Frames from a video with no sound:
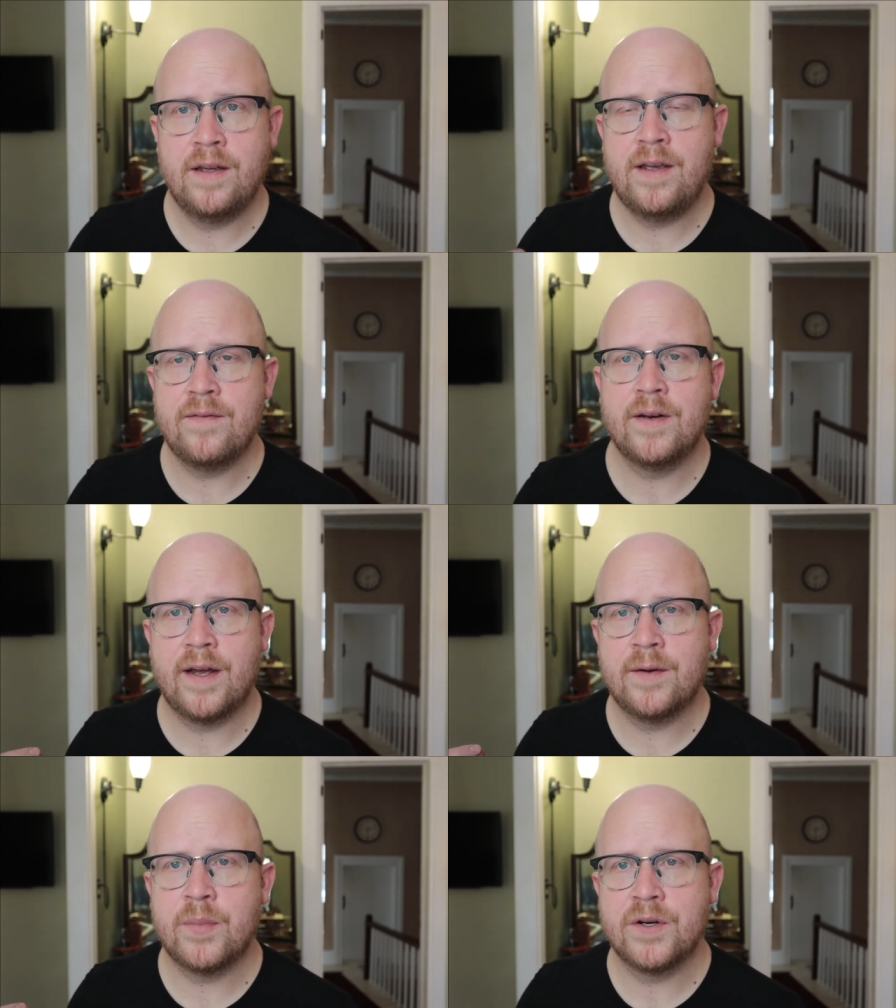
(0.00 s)
even
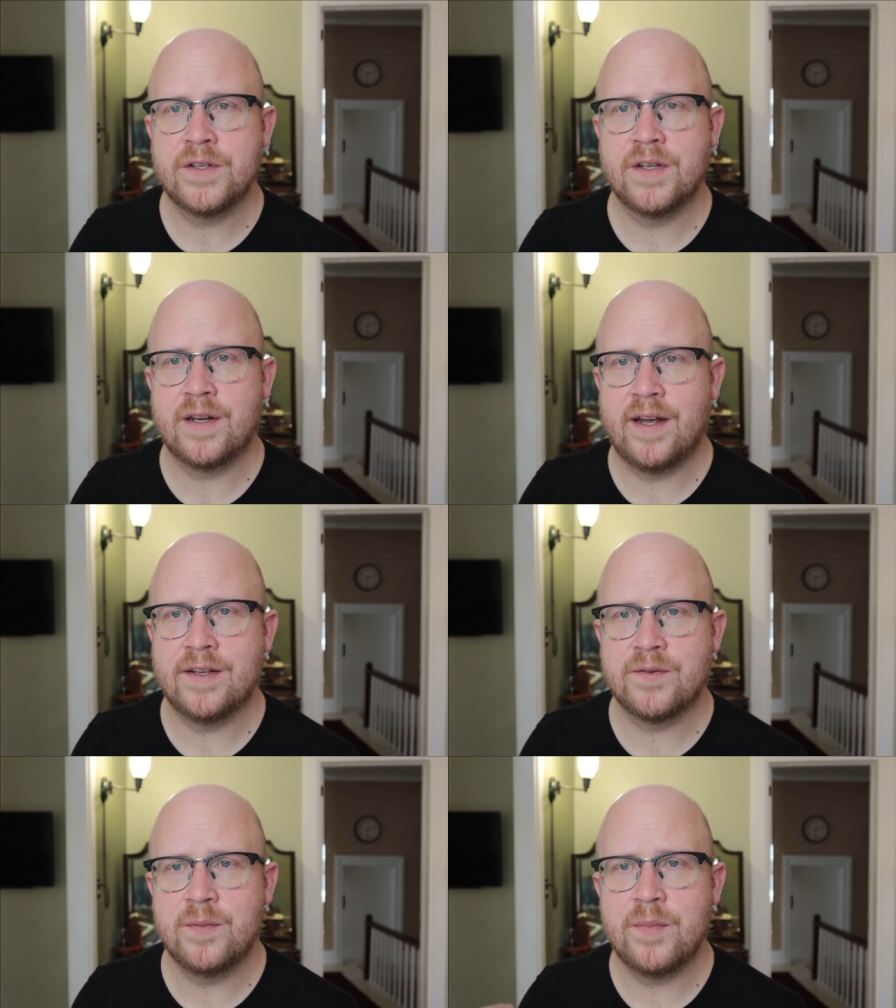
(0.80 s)
a person
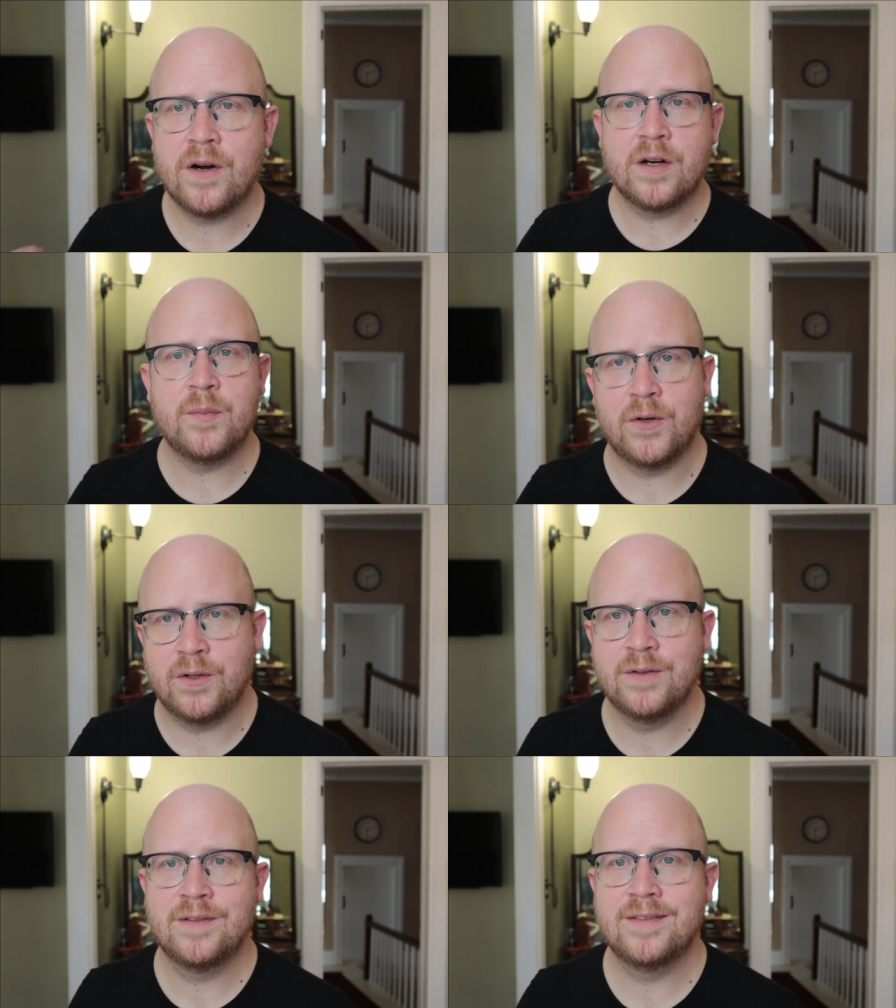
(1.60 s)
as
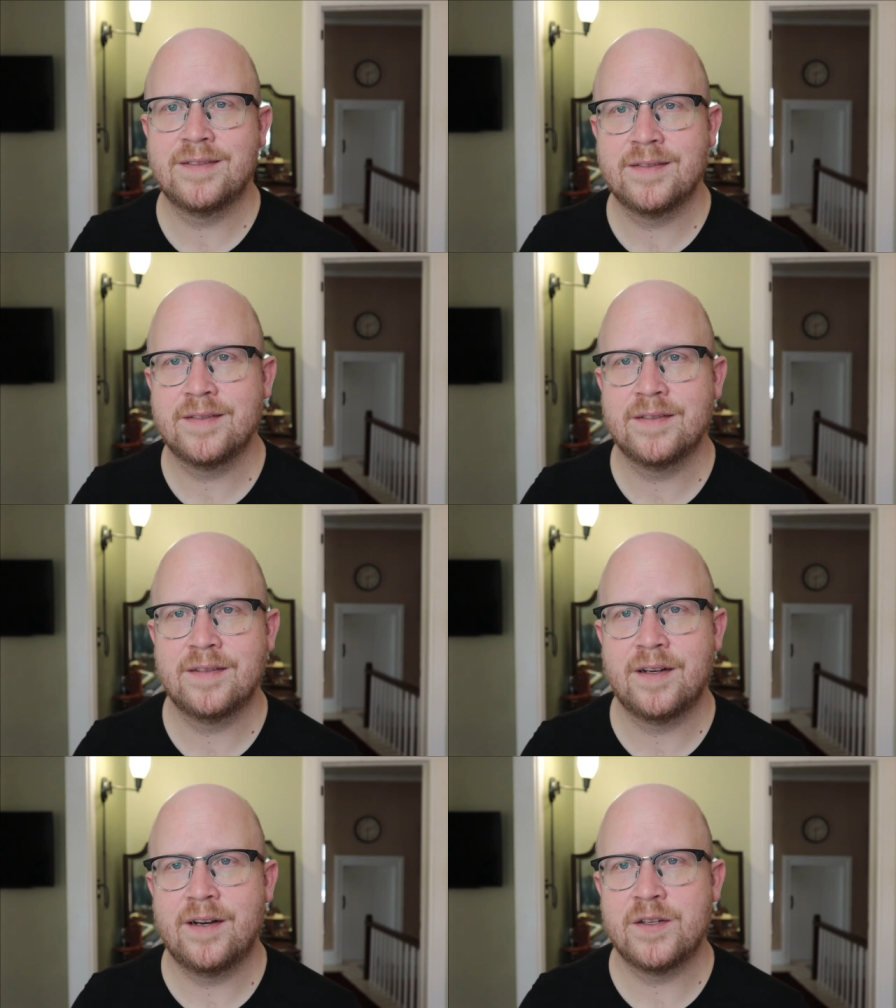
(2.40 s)
remarkable
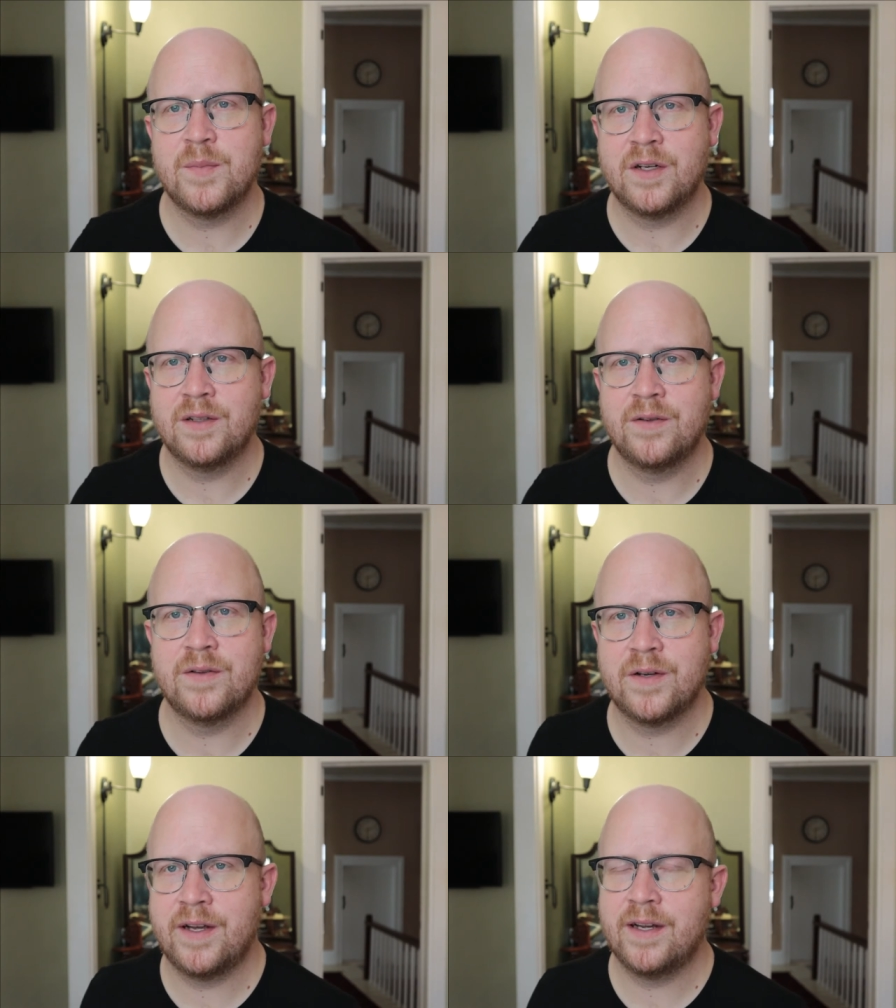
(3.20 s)
as Martin
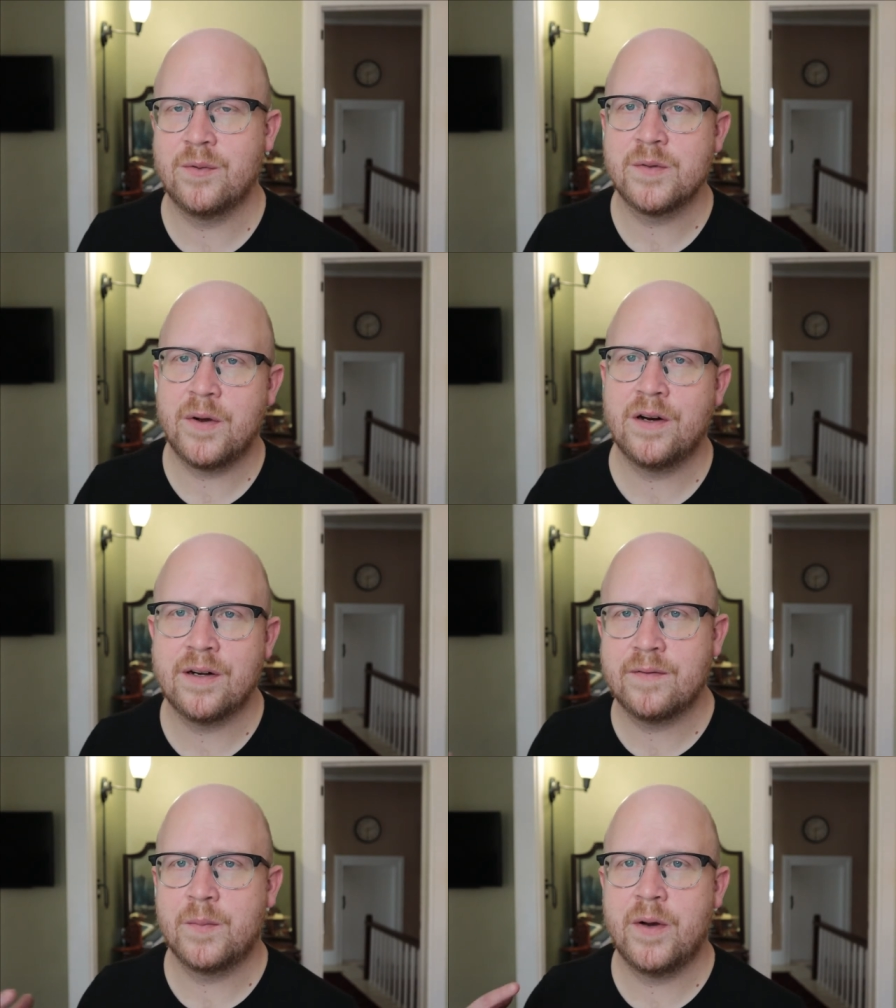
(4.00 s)
Luther King was
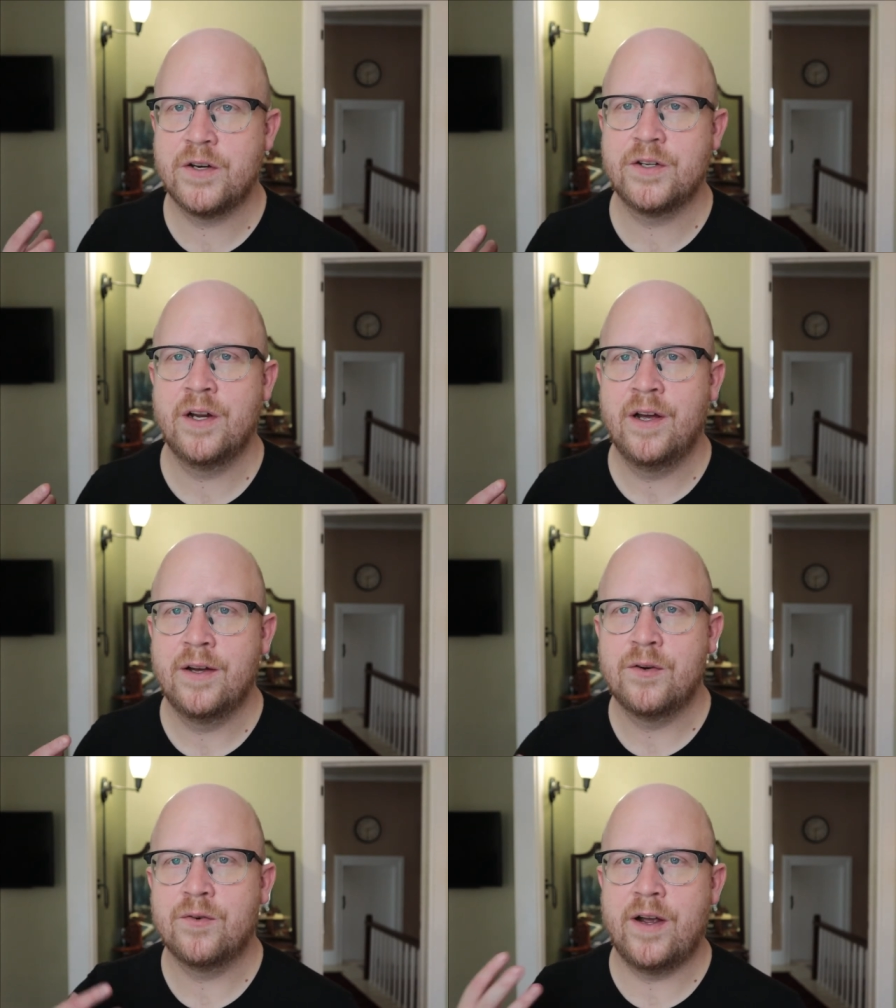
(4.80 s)
part of a much
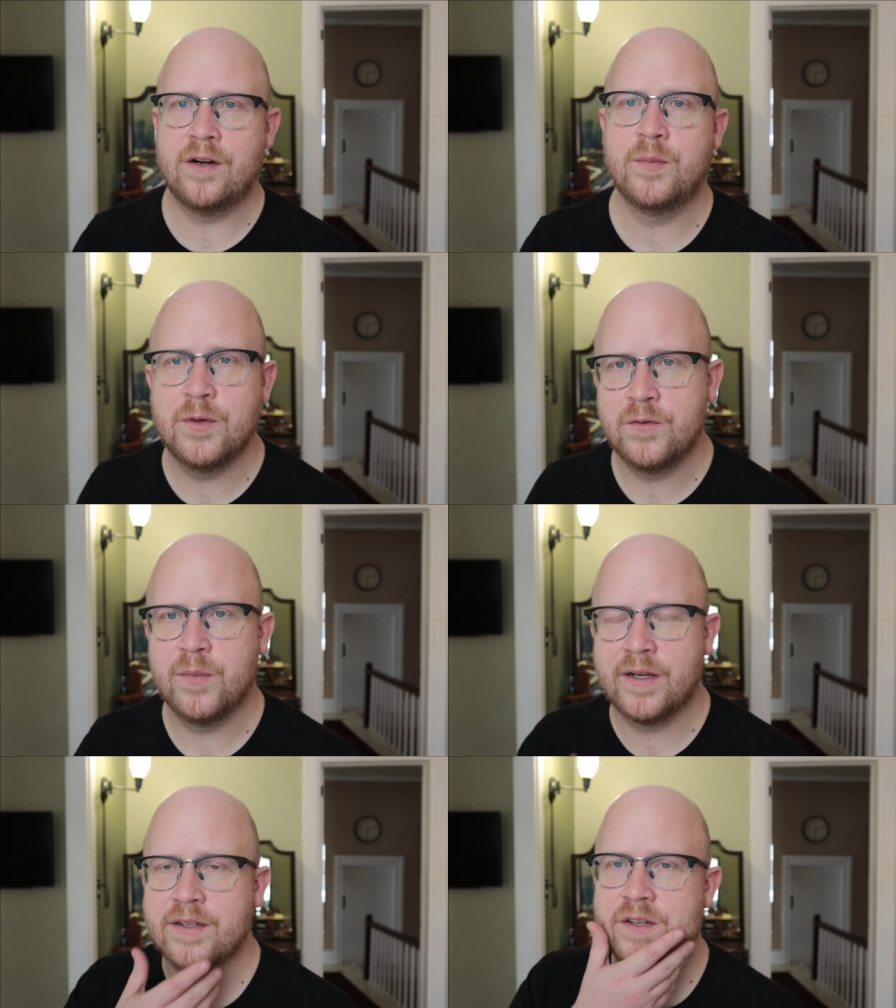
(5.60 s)
greater movement.